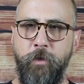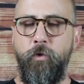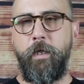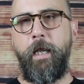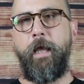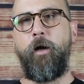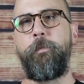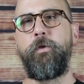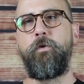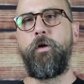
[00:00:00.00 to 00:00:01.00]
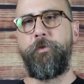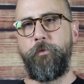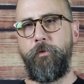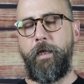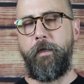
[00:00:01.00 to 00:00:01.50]
who can help you go
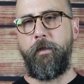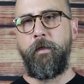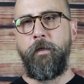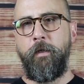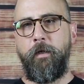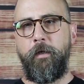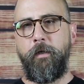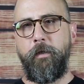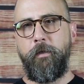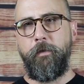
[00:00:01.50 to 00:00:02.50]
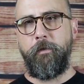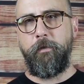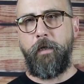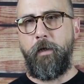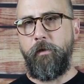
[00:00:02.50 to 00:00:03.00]
through that.
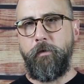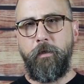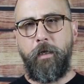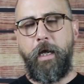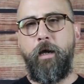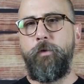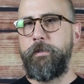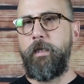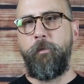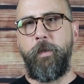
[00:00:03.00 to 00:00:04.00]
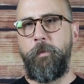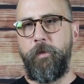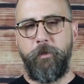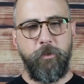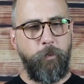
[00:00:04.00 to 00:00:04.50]
I always tell
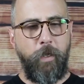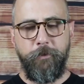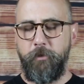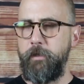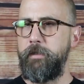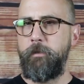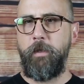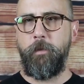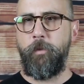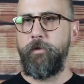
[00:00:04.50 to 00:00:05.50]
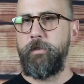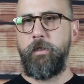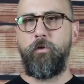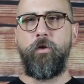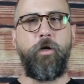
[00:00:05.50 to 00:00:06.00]
people your sponsor needs to be the person that
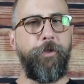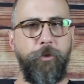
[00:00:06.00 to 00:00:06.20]
you can call at